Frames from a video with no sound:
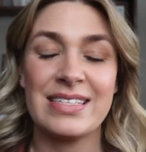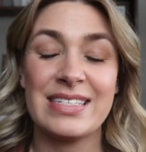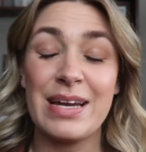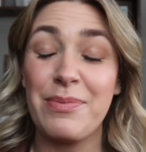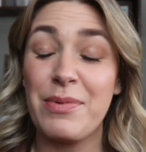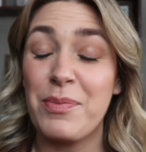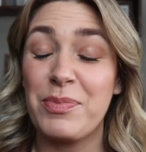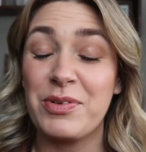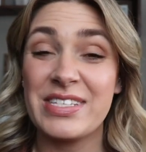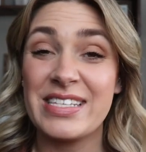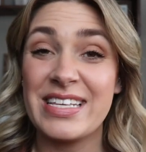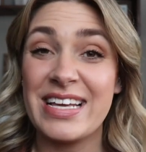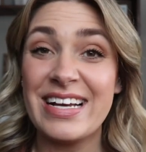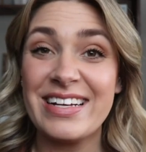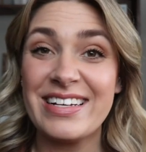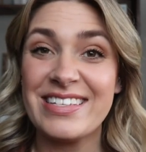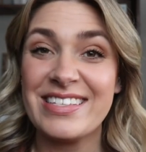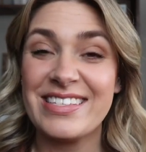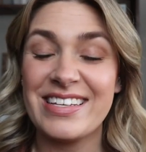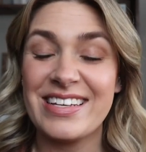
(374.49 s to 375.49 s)
Step number
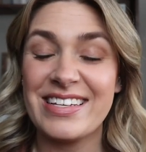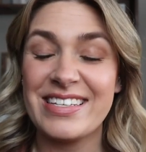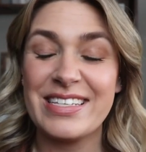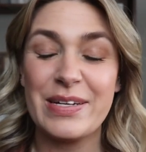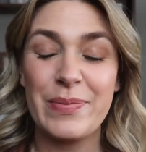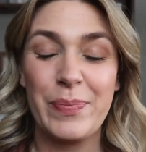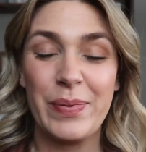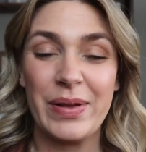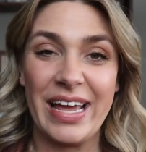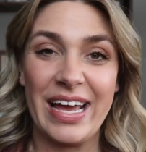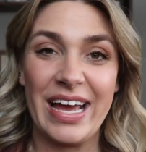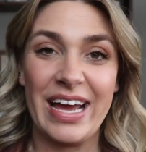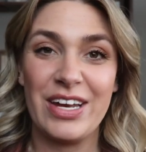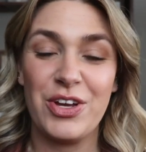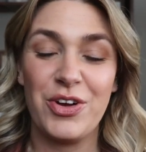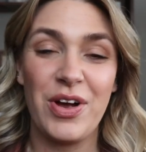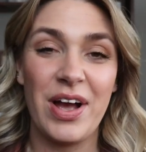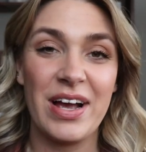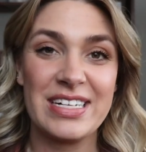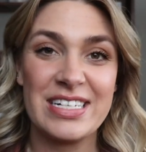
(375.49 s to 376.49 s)
six is to
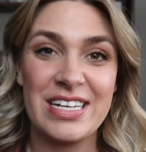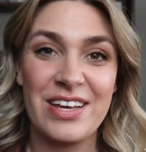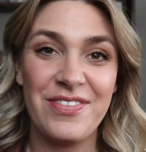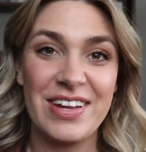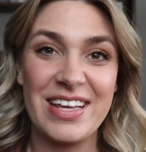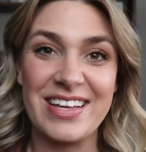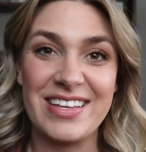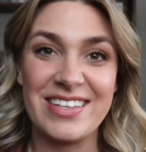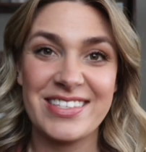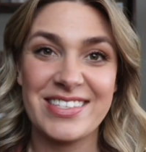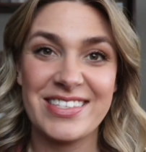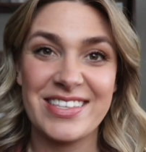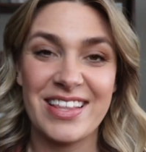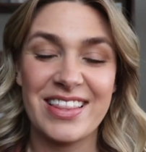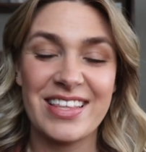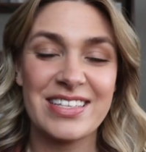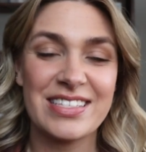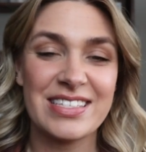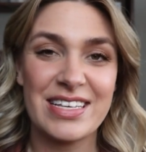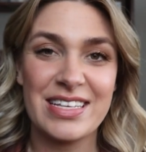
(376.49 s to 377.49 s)
plan your activities.
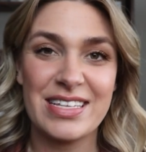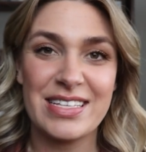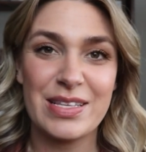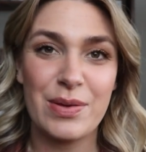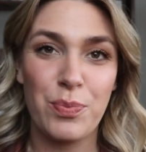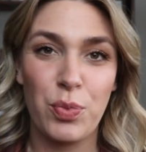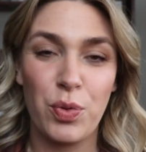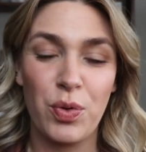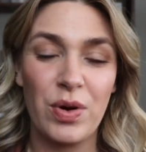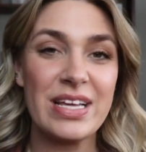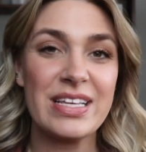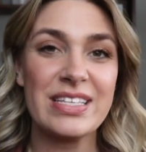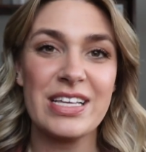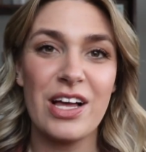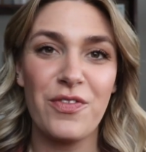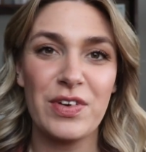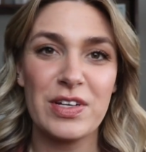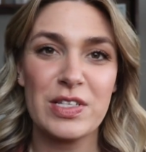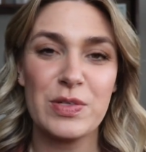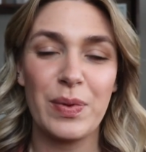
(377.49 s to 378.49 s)
This is pretty
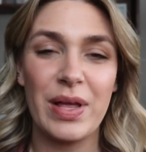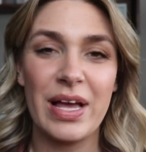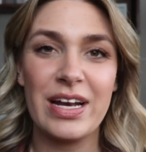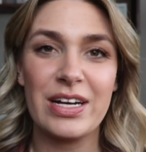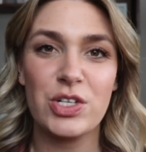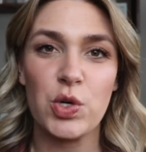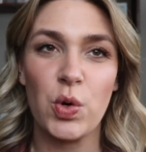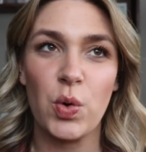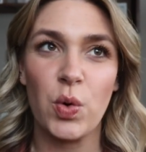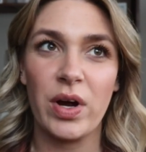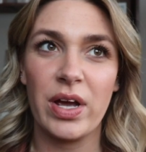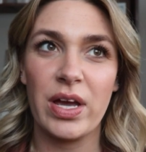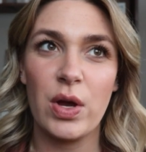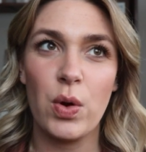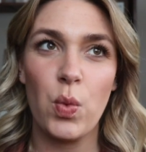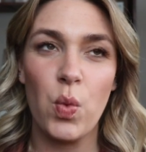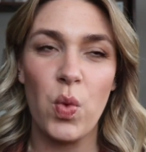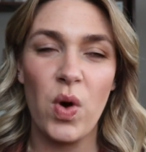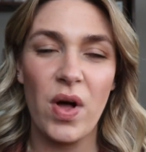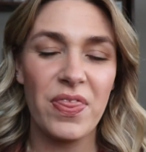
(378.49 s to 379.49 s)

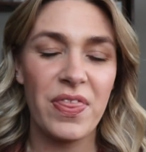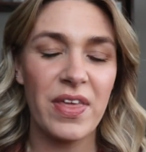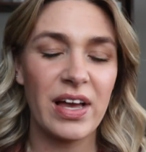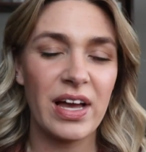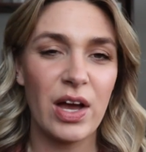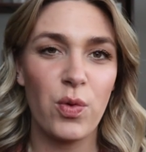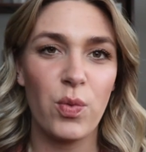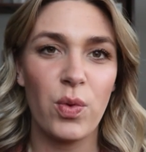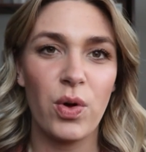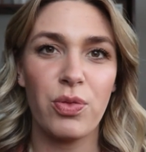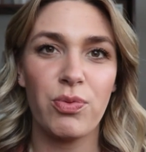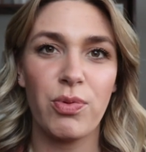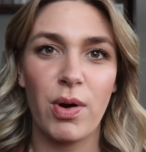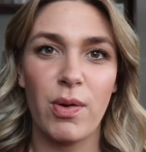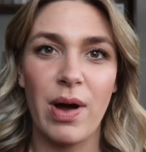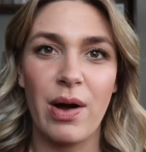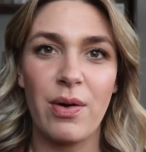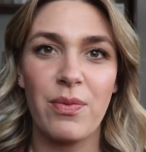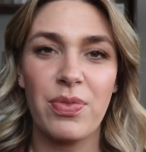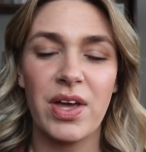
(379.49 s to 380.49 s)
self-explanatory. One thing I will
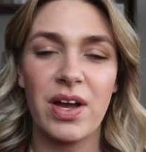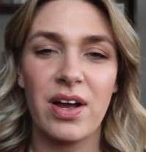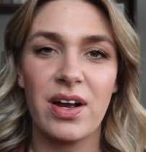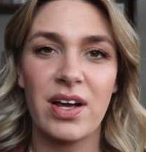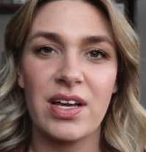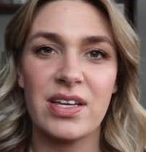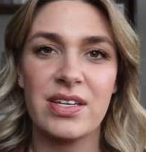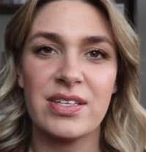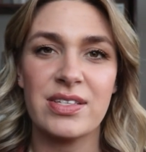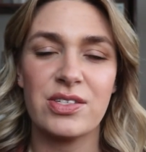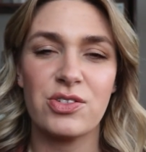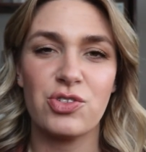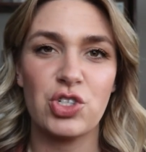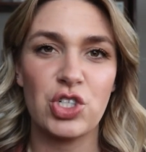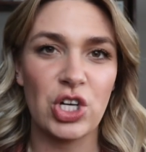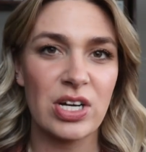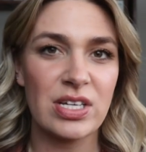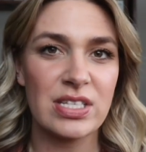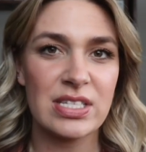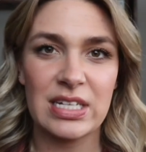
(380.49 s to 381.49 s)
throw out there is
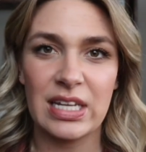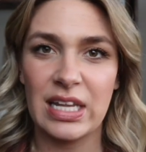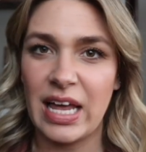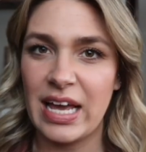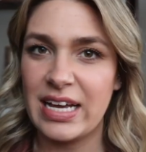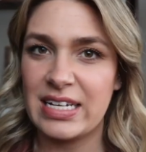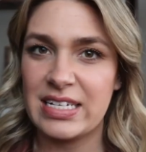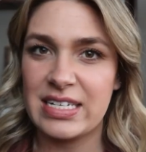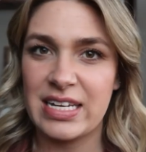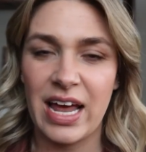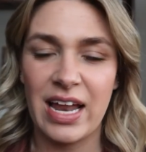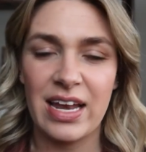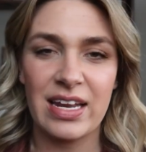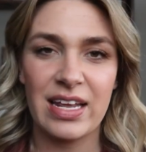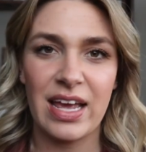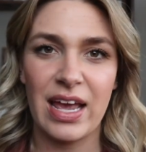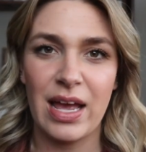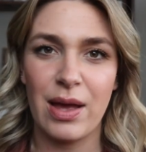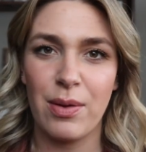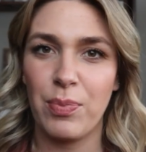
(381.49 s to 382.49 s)
just like
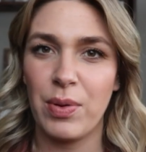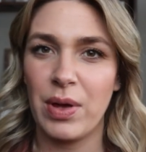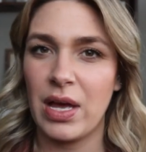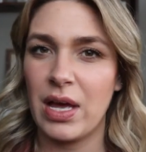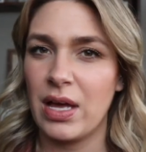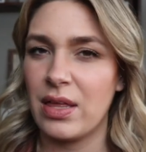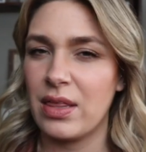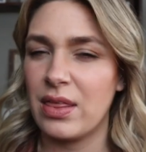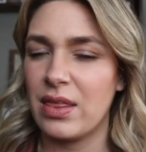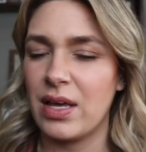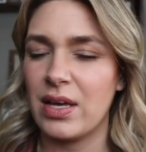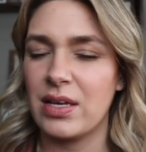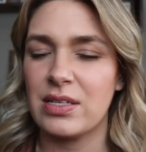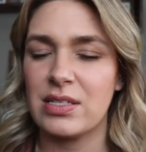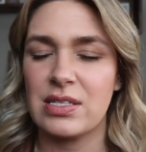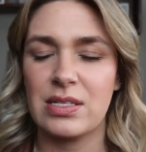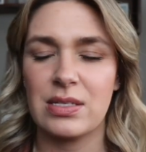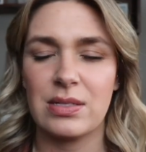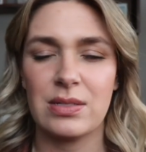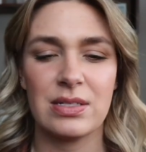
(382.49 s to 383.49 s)
tent camping,
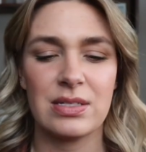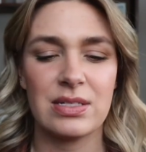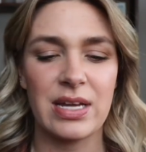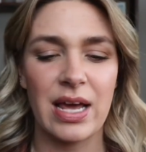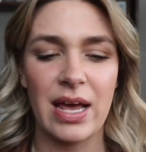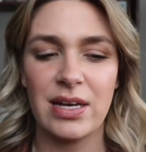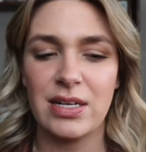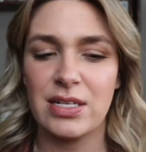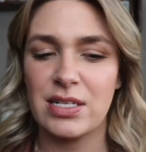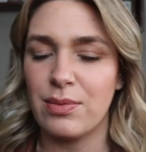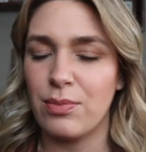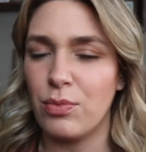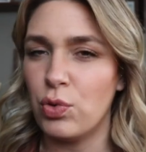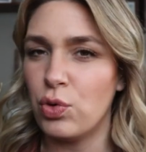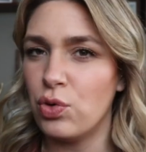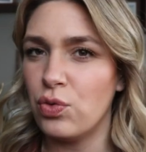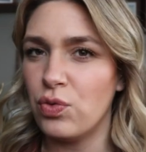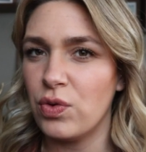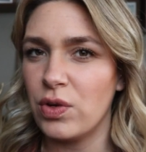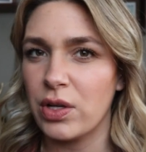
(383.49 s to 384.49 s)
things tend to
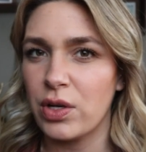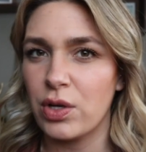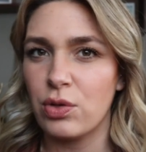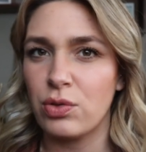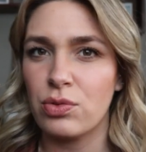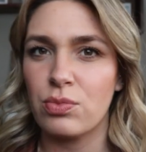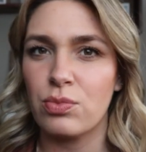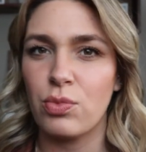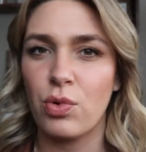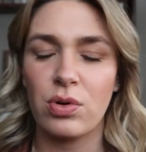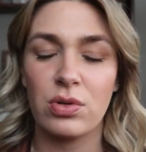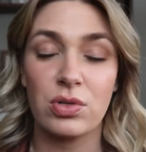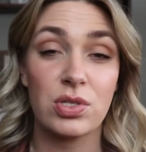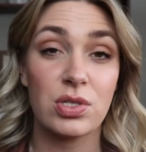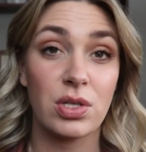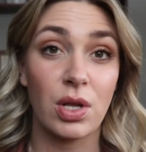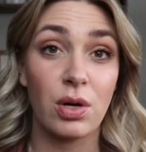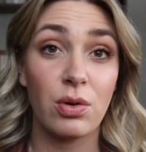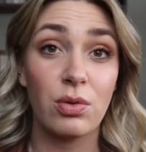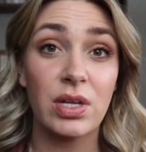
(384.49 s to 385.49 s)
move a little more
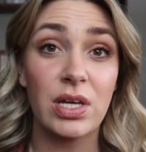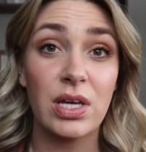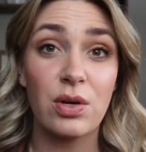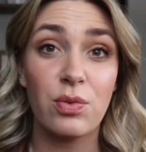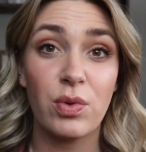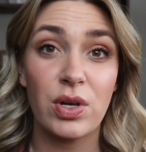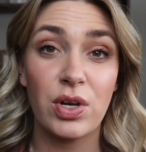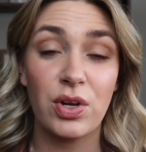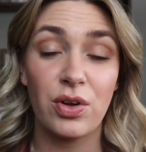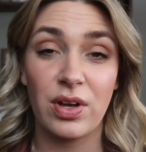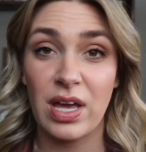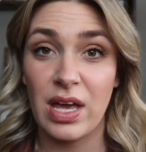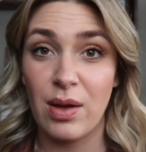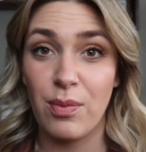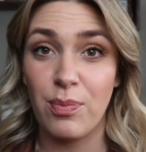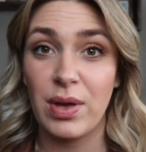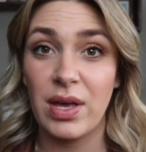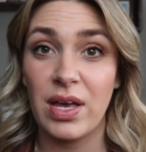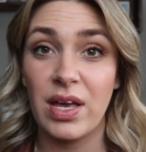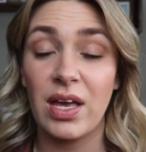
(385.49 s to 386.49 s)
slowly when you're
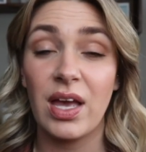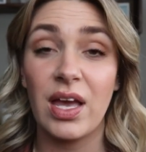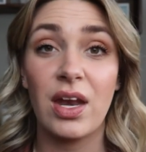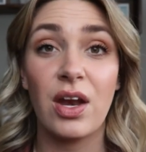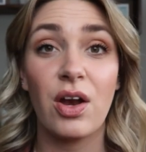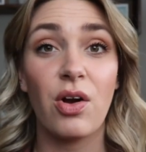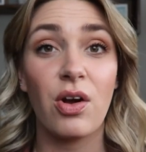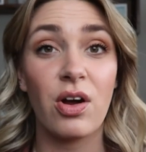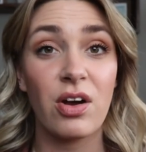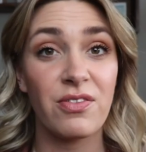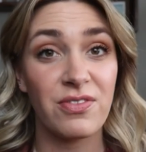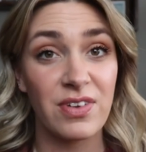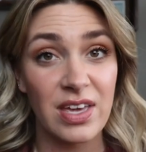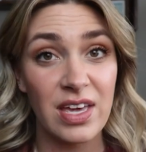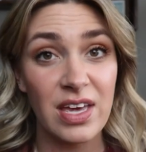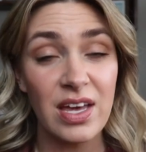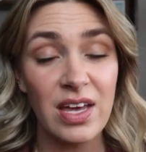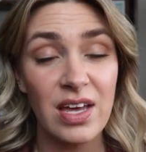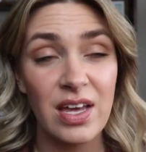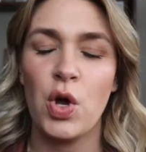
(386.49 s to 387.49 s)
camping in an
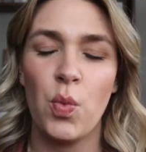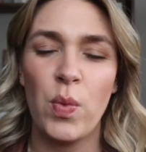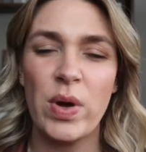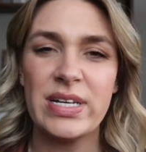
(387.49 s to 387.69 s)
RV.